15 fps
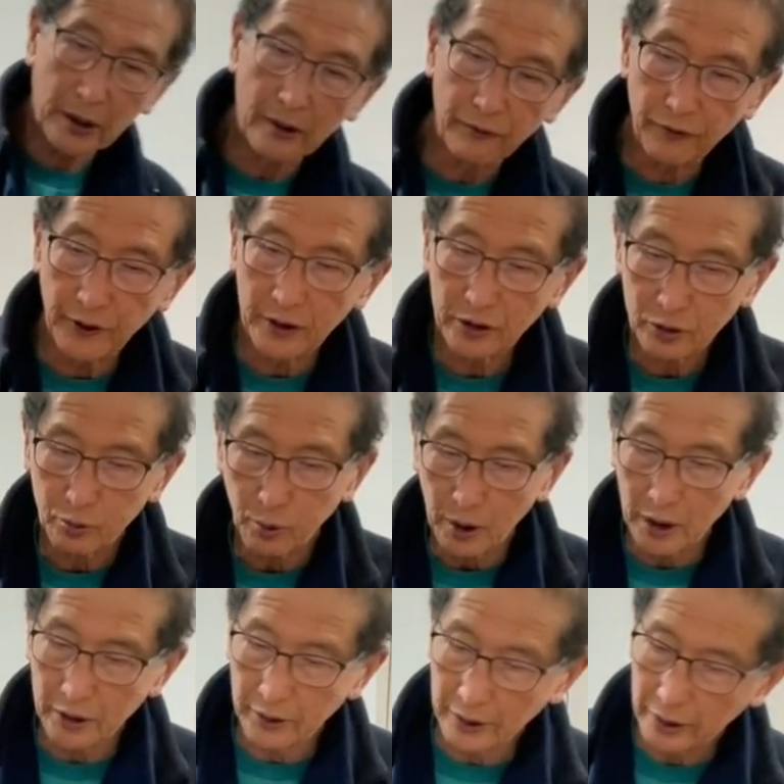I've finished
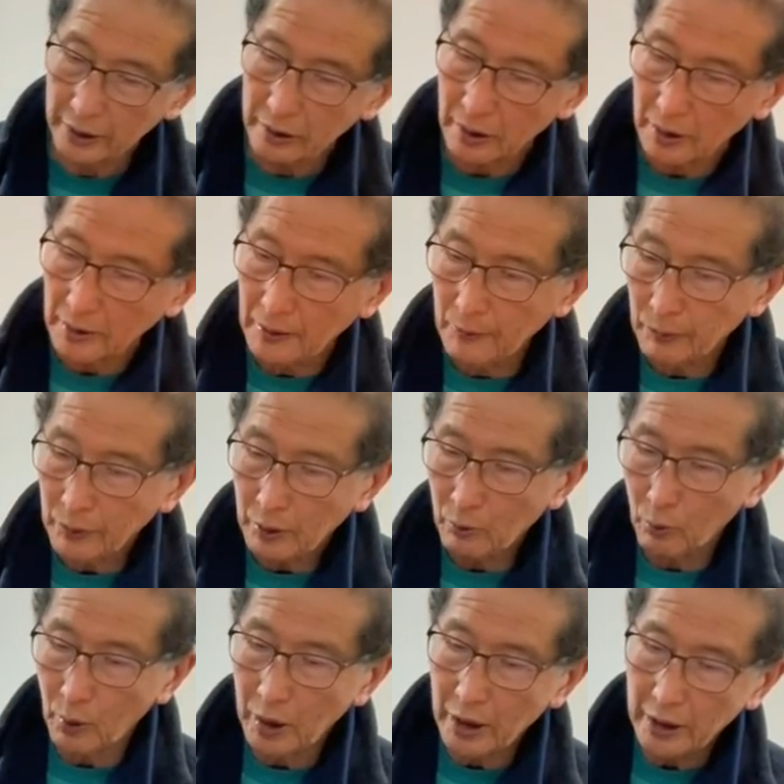wiring it,
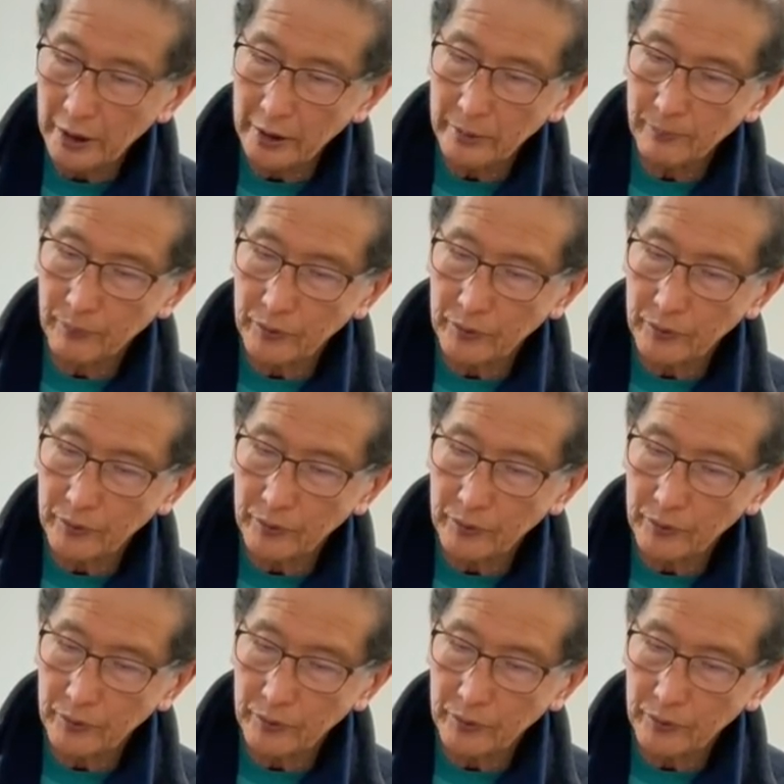why